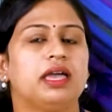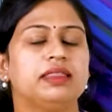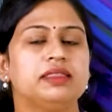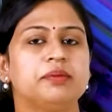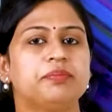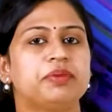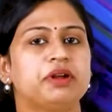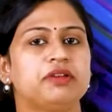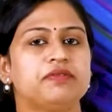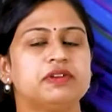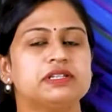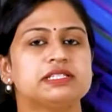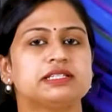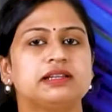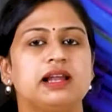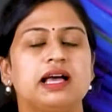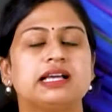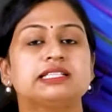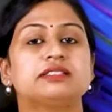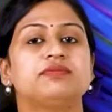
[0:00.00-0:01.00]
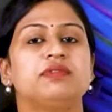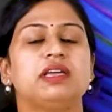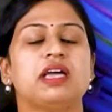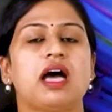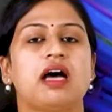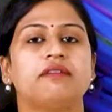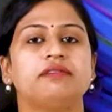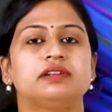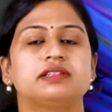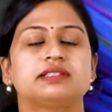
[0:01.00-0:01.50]
In the previous class, we
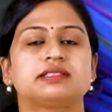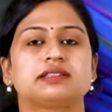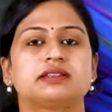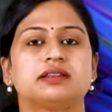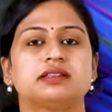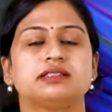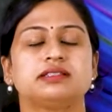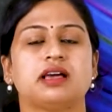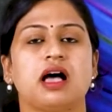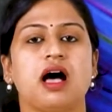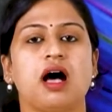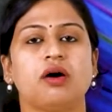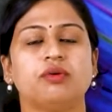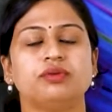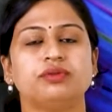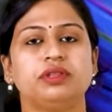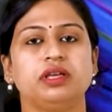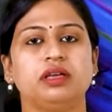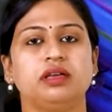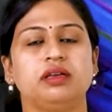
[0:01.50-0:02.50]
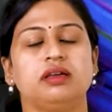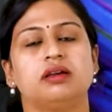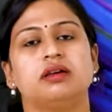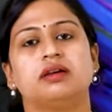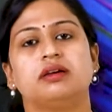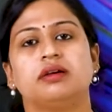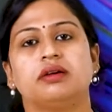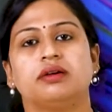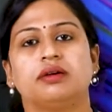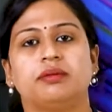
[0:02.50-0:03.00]
have discussed how the
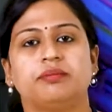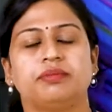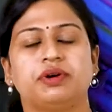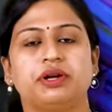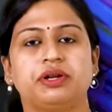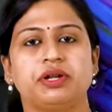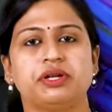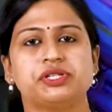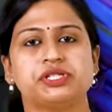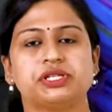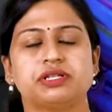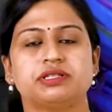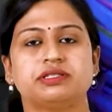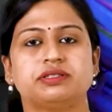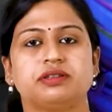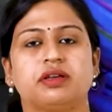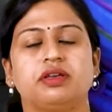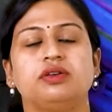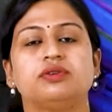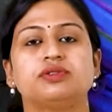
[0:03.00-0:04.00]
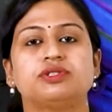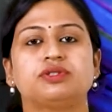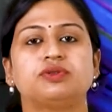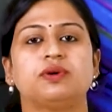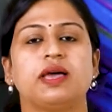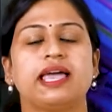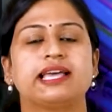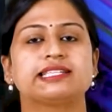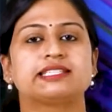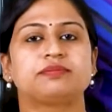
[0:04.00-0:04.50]
Britishers used
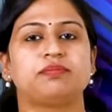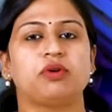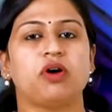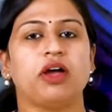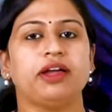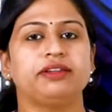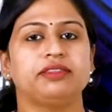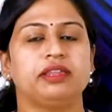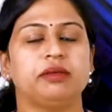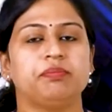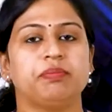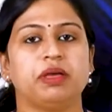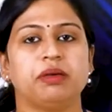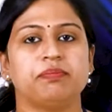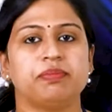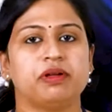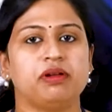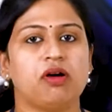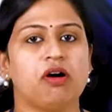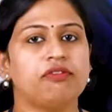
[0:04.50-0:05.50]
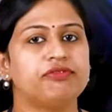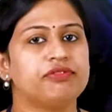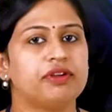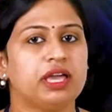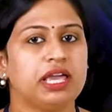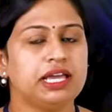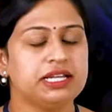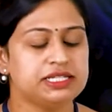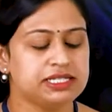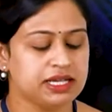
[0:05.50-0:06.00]
to exploit the people of
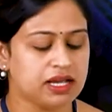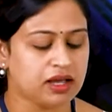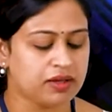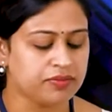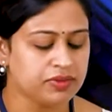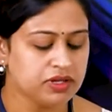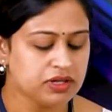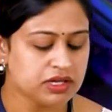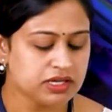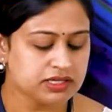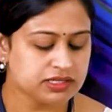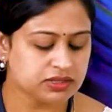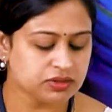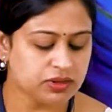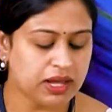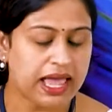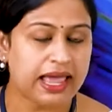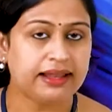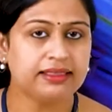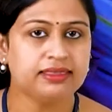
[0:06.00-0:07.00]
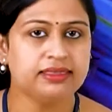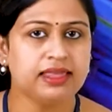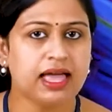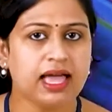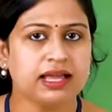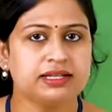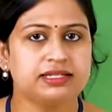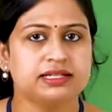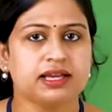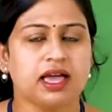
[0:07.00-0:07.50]
India. So at
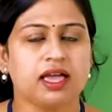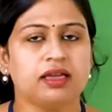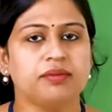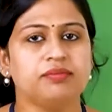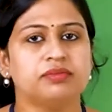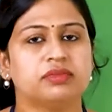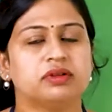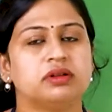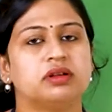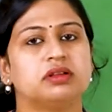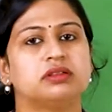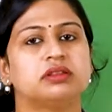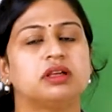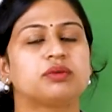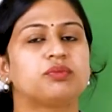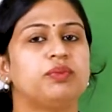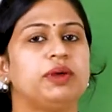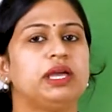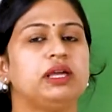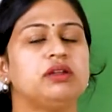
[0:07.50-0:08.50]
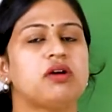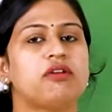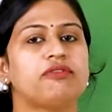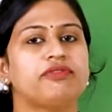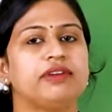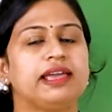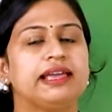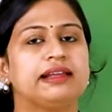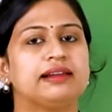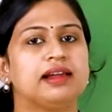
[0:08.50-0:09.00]
that time, the Queen of
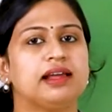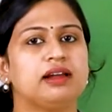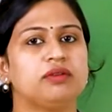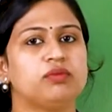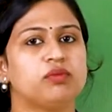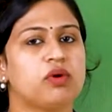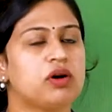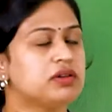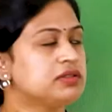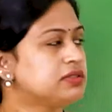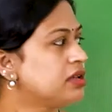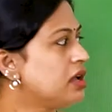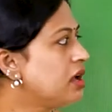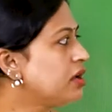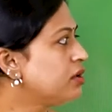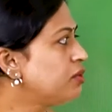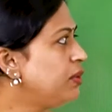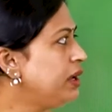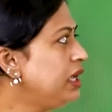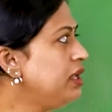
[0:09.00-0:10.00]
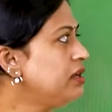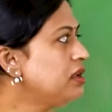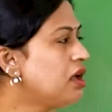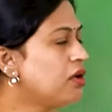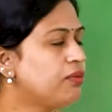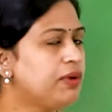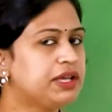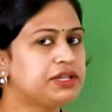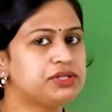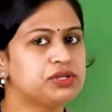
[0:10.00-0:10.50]
England was Queen
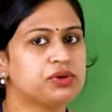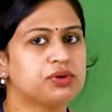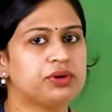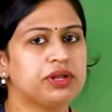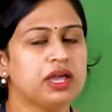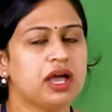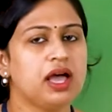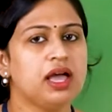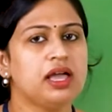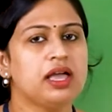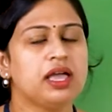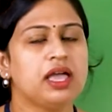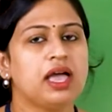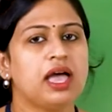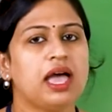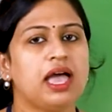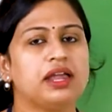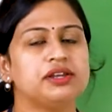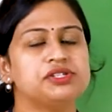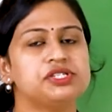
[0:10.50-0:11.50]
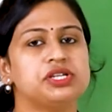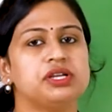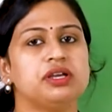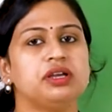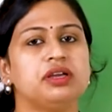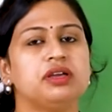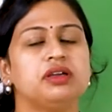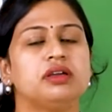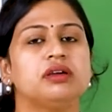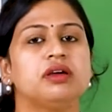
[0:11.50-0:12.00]
Victoria and
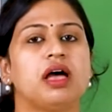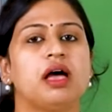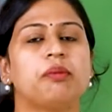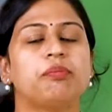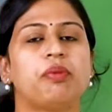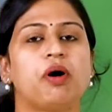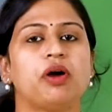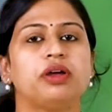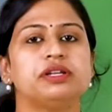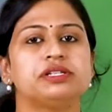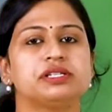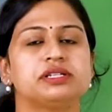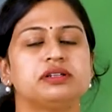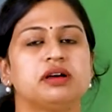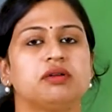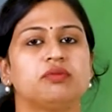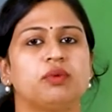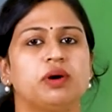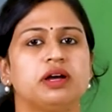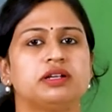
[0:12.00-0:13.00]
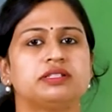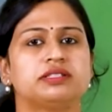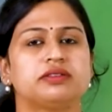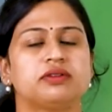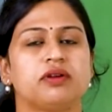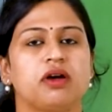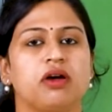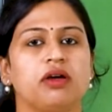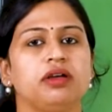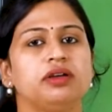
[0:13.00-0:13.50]
she appointed a
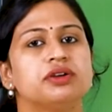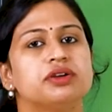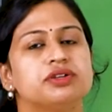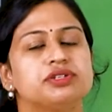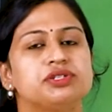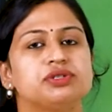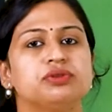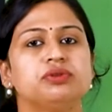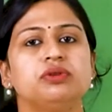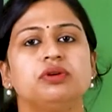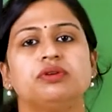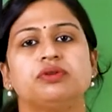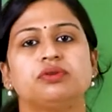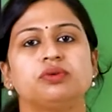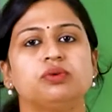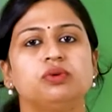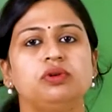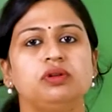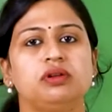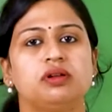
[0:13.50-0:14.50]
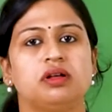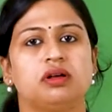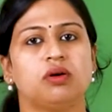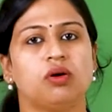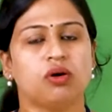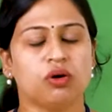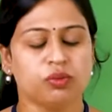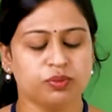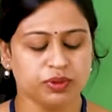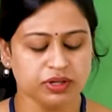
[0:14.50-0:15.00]
viceroy to rule
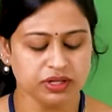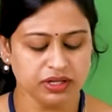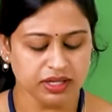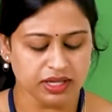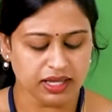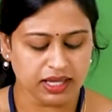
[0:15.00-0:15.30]
over